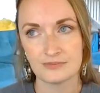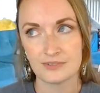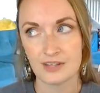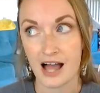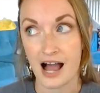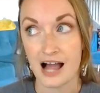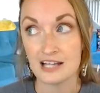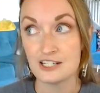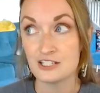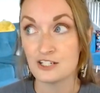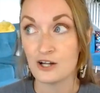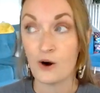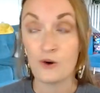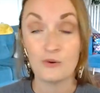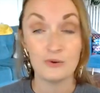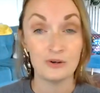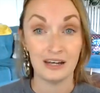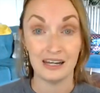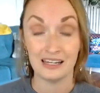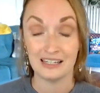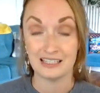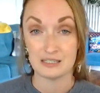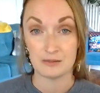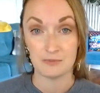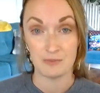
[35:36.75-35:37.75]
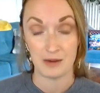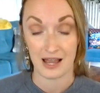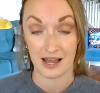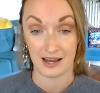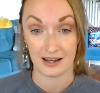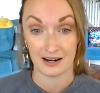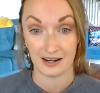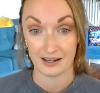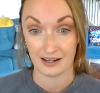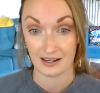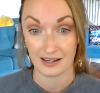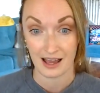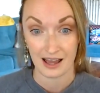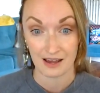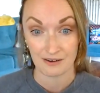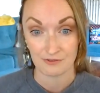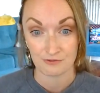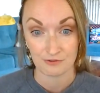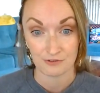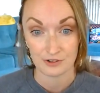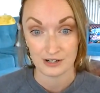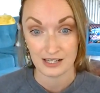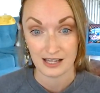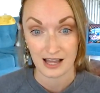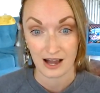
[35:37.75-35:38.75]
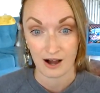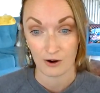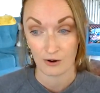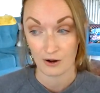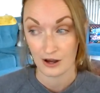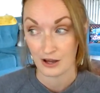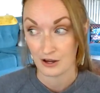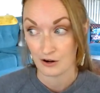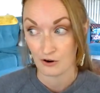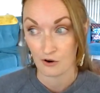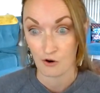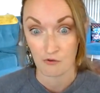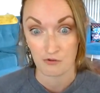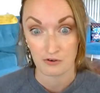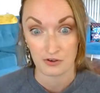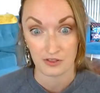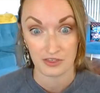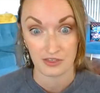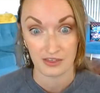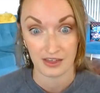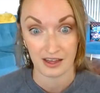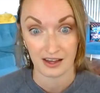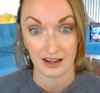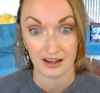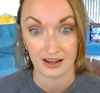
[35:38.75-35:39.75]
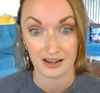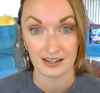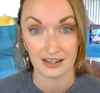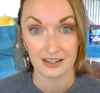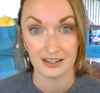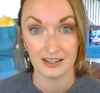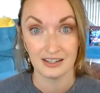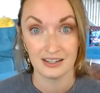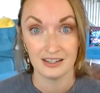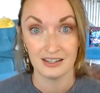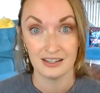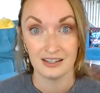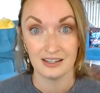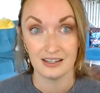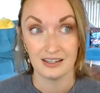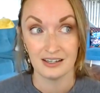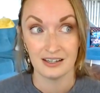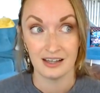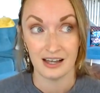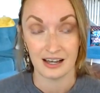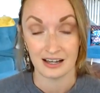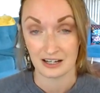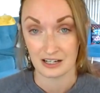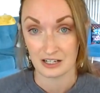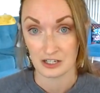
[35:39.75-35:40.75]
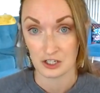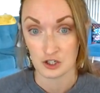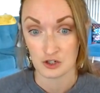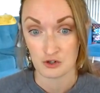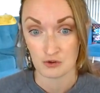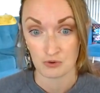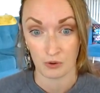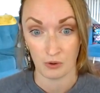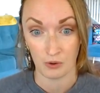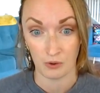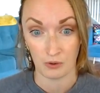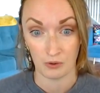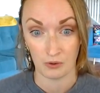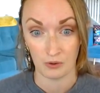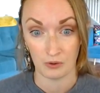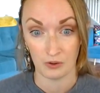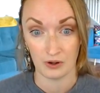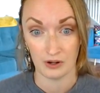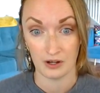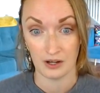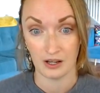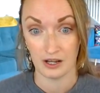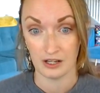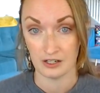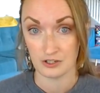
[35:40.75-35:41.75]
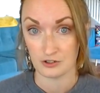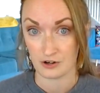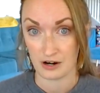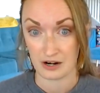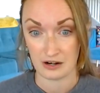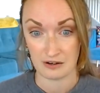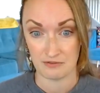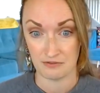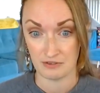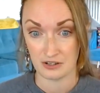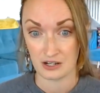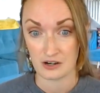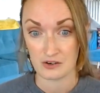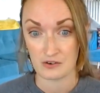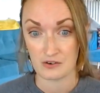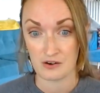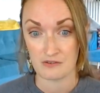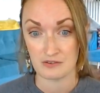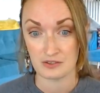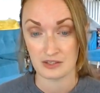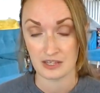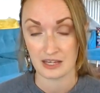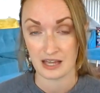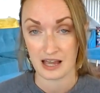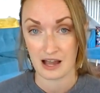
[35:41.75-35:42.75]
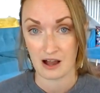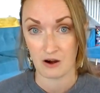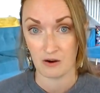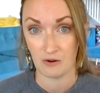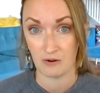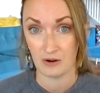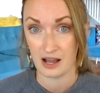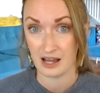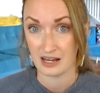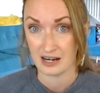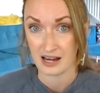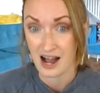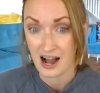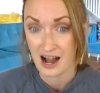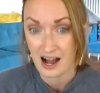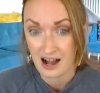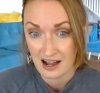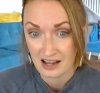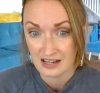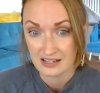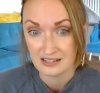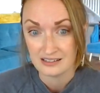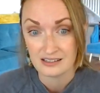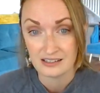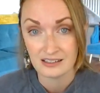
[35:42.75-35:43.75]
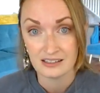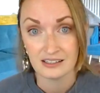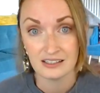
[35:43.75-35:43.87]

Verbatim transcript: I don't need to panic and freak out and overthink and control and try to figure everything out and hide